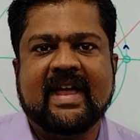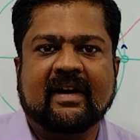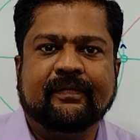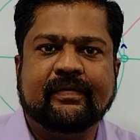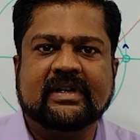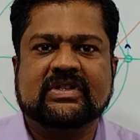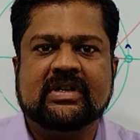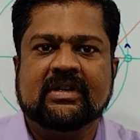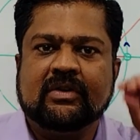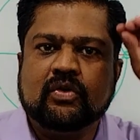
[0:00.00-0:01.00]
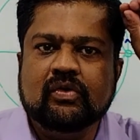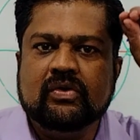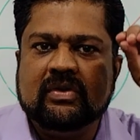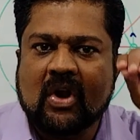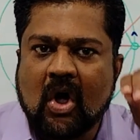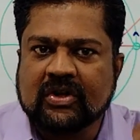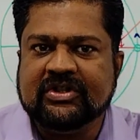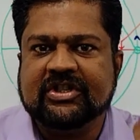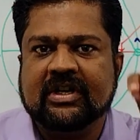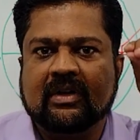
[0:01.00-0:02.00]
we are first to
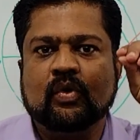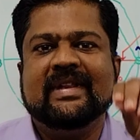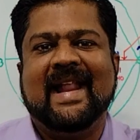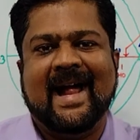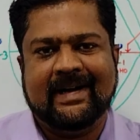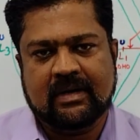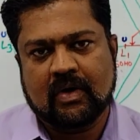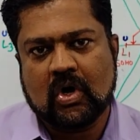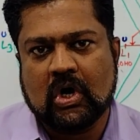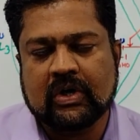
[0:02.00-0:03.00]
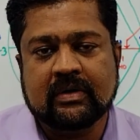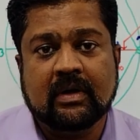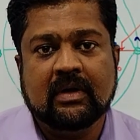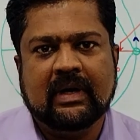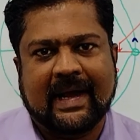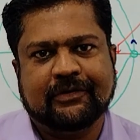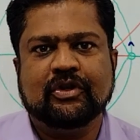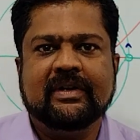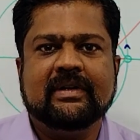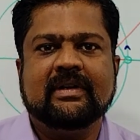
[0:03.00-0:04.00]
launch, to land on,
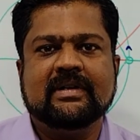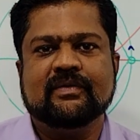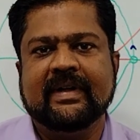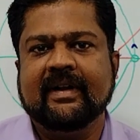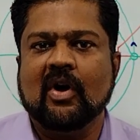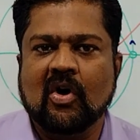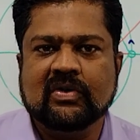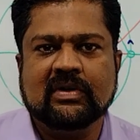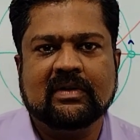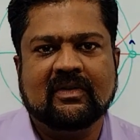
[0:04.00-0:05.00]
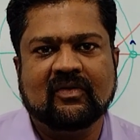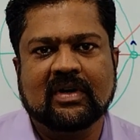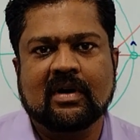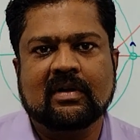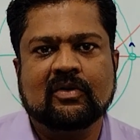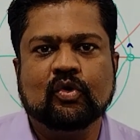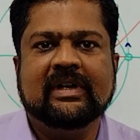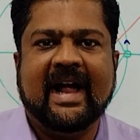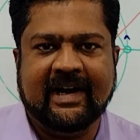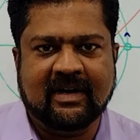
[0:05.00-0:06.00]
actually it is very wrong word, to
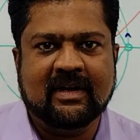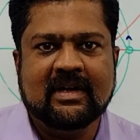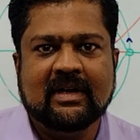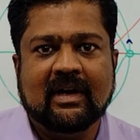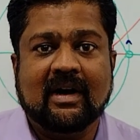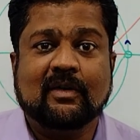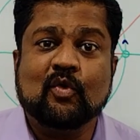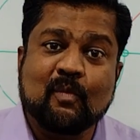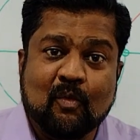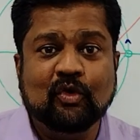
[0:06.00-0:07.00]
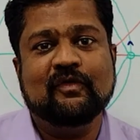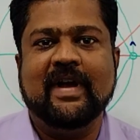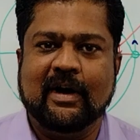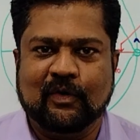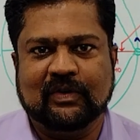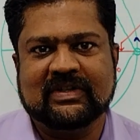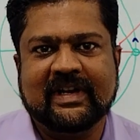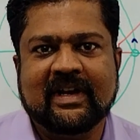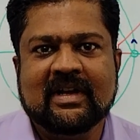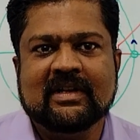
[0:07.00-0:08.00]
land, to moon we have to
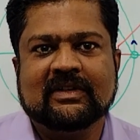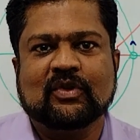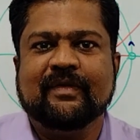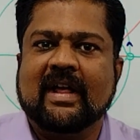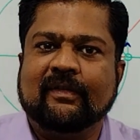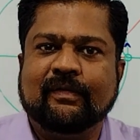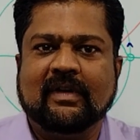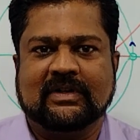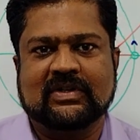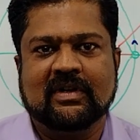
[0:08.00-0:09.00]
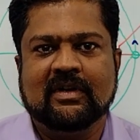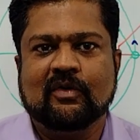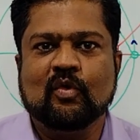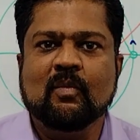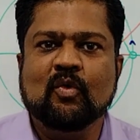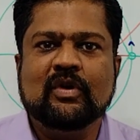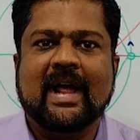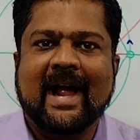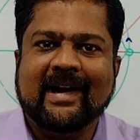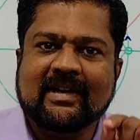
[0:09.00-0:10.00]
say. So we are first to
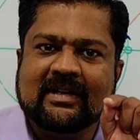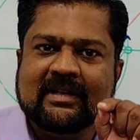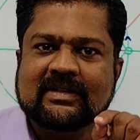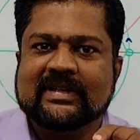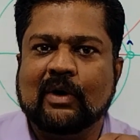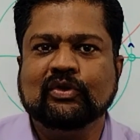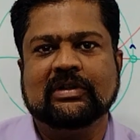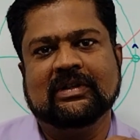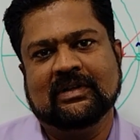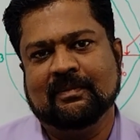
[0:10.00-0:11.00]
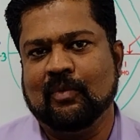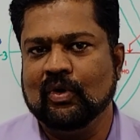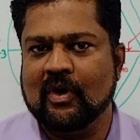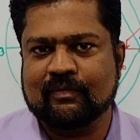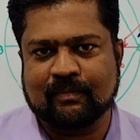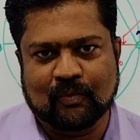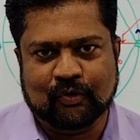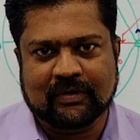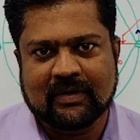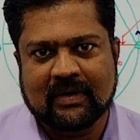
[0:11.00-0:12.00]
moon at south pole of
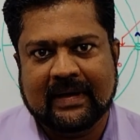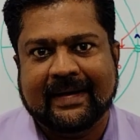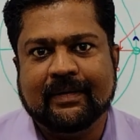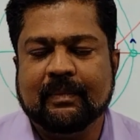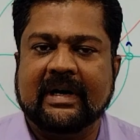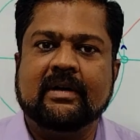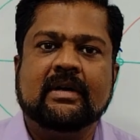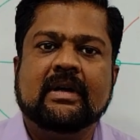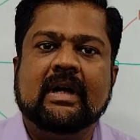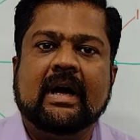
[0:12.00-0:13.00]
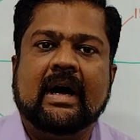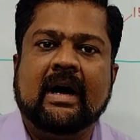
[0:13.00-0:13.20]
moon. But